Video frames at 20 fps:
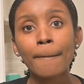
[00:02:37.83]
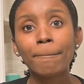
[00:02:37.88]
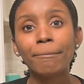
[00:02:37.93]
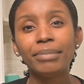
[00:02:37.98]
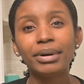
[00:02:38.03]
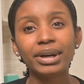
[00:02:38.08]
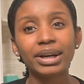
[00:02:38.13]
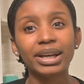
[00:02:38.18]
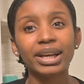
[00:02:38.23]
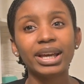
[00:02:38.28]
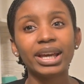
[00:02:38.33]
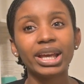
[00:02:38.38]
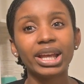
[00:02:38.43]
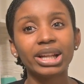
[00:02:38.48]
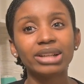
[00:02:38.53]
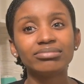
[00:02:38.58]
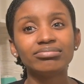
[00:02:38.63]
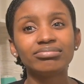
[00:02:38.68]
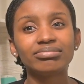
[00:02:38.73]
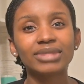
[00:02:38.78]

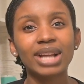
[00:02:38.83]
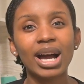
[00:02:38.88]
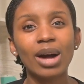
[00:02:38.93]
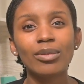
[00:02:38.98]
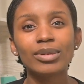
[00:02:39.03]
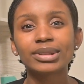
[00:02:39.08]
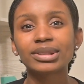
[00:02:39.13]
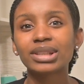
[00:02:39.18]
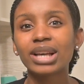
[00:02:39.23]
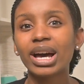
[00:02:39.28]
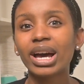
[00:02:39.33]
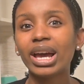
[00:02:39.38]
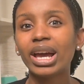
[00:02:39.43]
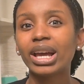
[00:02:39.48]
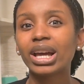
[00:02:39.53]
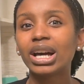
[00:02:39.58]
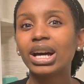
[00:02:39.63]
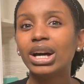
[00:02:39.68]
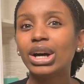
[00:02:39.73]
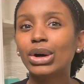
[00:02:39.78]
but I was
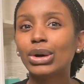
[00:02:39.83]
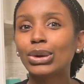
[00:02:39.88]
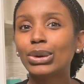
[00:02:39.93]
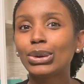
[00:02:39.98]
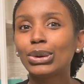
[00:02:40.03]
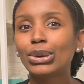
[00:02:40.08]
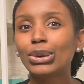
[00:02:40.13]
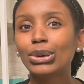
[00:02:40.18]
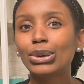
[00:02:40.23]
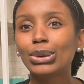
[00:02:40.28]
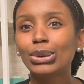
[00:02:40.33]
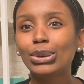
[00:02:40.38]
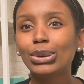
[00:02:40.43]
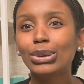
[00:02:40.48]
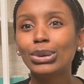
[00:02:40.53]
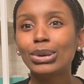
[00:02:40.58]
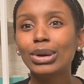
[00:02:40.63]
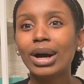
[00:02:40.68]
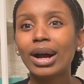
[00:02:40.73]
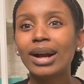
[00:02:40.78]
like,
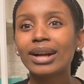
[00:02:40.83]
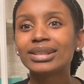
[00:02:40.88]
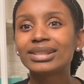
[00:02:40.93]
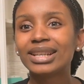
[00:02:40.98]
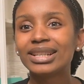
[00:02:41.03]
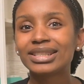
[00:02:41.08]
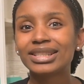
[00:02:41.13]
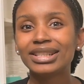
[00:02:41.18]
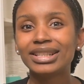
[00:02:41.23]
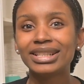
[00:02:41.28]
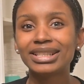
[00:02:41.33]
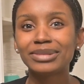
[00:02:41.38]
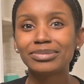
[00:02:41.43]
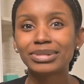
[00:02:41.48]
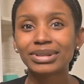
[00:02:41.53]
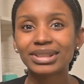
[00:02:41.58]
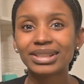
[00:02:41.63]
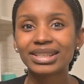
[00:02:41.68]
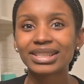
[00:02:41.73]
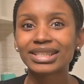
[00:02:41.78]
who are touching these
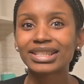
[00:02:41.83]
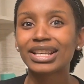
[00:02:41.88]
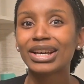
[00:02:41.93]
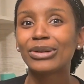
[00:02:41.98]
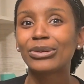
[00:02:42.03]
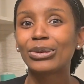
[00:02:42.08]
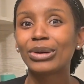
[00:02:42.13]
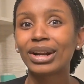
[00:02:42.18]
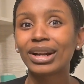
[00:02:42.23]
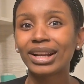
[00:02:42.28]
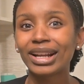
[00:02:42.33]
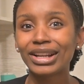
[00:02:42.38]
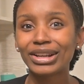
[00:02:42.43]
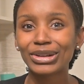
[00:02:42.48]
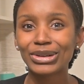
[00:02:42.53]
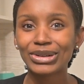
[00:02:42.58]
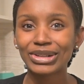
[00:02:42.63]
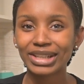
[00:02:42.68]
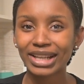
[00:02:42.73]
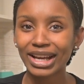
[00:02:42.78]
books? What are they
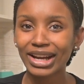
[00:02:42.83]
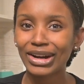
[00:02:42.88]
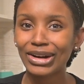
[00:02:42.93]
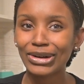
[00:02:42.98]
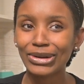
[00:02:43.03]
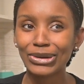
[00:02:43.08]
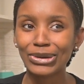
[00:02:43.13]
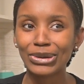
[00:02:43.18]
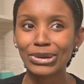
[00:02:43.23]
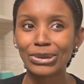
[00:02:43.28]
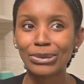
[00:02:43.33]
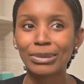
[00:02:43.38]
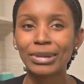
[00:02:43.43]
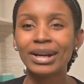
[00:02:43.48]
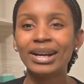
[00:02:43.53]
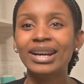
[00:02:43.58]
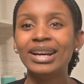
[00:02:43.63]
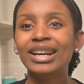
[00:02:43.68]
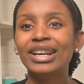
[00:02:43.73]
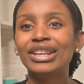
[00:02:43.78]
doing at
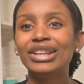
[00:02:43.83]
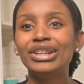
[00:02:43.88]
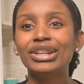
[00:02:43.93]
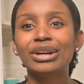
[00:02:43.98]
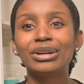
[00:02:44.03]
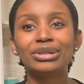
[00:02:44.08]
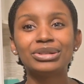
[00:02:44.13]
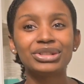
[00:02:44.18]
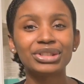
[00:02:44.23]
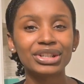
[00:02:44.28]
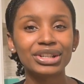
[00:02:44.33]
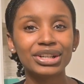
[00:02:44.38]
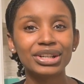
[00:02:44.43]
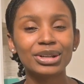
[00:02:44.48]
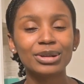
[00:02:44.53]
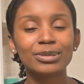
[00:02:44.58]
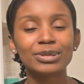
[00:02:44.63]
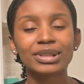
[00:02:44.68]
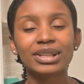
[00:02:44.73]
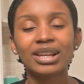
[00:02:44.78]
home? You know,
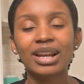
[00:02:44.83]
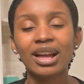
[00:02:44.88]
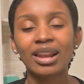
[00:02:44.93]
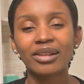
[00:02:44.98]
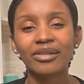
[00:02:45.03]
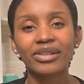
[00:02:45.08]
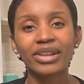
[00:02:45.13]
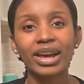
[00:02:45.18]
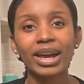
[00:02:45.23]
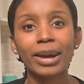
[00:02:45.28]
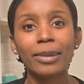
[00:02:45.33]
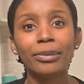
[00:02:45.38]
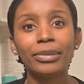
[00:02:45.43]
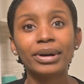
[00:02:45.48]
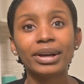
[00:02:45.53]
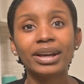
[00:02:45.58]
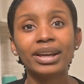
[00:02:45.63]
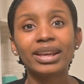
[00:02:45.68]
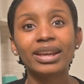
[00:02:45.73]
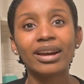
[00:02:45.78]
germs and all of that.
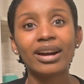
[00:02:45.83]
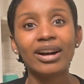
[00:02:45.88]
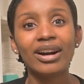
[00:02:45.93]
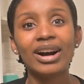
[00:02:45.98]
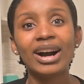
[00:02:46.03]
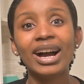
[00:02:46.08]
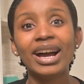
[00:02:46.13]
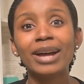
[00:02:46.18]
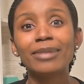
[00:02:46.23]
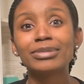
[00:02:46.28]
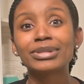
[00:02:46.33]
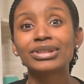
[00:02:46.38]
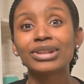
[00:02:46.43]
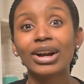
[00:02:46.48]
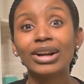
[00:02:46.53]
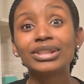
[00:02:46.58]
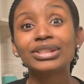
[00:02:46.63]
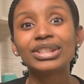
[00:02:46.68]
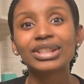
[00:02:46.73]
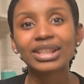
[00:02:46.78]
But y'all, I am
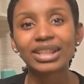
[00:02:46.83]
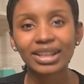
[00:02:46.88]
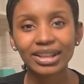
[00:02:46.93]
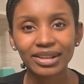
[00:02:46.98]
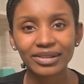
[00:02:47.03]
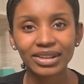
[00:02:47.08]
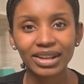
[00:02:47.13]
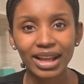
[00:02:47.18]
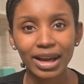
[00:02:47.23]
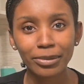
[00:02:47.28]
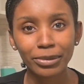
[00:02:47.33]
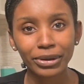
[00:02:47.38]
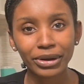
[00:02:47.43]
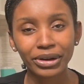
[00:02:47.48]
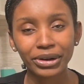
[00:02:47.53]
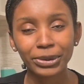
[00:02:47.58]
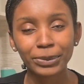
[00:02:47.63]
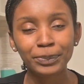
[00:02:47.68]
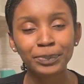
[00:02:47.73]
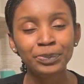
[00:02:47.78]
starting to love the
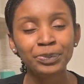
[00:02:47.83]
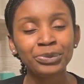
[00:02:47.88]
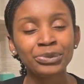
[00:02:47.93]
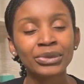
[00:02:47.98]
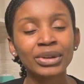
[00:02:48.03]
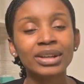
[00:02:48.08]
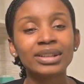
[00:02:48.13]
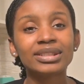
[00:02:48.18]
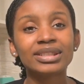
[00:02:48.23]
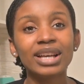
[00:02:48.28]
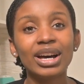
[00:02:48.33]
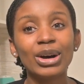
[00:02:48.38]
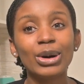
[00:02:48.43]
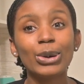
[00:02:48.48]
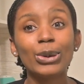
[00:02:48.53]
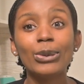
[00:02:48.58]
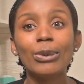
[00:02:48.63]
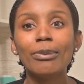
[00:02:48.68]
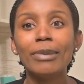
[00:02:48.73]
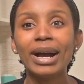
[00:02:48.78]
library.
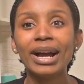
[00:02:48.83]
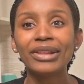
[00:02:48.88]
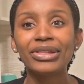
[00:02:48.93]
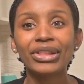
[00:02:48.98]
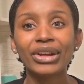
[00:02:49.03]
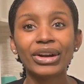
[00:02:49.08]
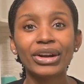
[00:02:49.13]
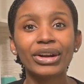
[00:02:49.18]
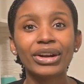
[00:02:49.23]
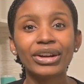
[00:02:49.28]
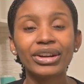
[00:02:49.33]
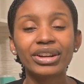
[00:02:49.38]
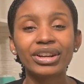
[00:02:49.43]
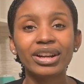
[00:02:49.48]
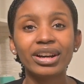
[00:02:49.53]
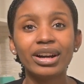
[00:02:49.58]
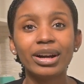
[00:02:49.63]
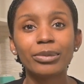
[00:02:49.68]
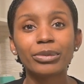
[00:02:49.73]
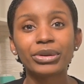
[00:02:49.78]
So my
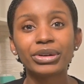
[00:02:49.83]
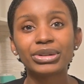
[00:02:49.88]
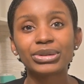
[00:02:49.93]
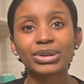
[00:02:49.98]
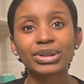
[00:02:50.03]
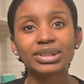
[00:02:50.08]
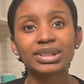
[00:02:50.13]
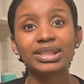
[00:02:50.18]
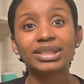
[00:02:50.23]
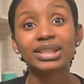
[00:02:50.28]
third um, resource is